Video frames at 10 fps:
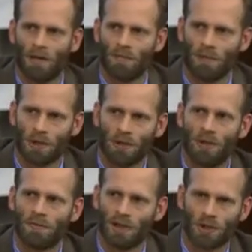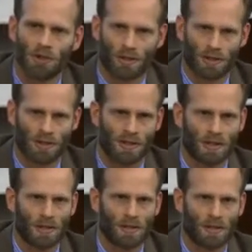The Bureau of Insurance,
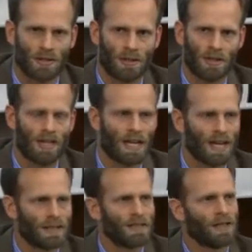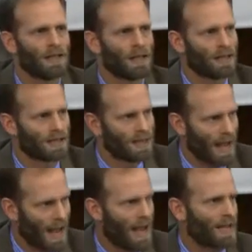the entity that is
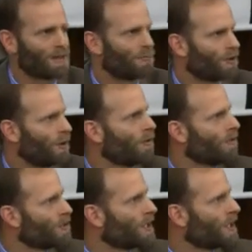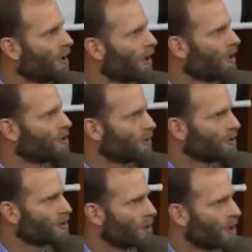tasked with overseeing our
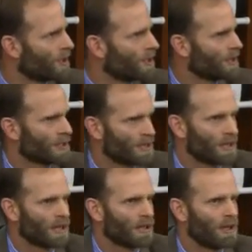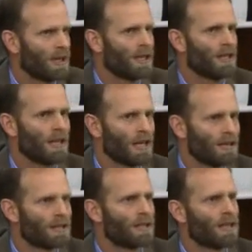insurance markets in the state, the
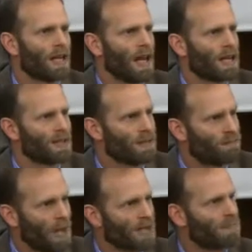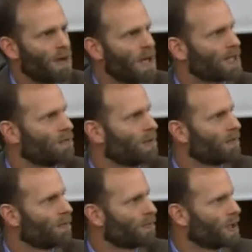entity that has the best possible
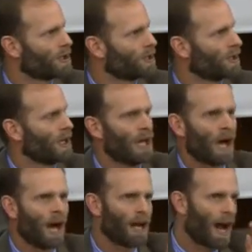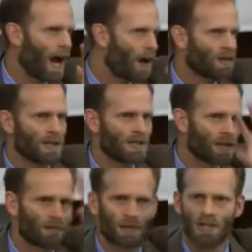information on how these
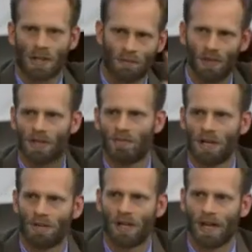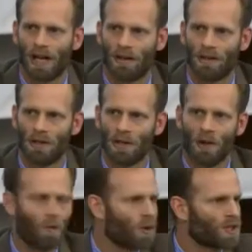different assumptions may play out,
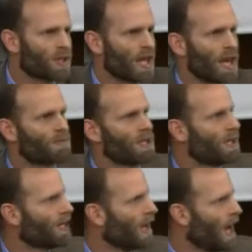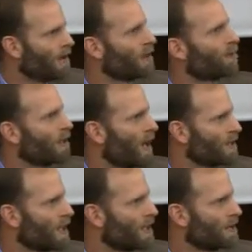was kept out of the
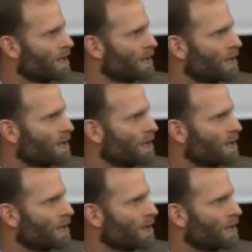process.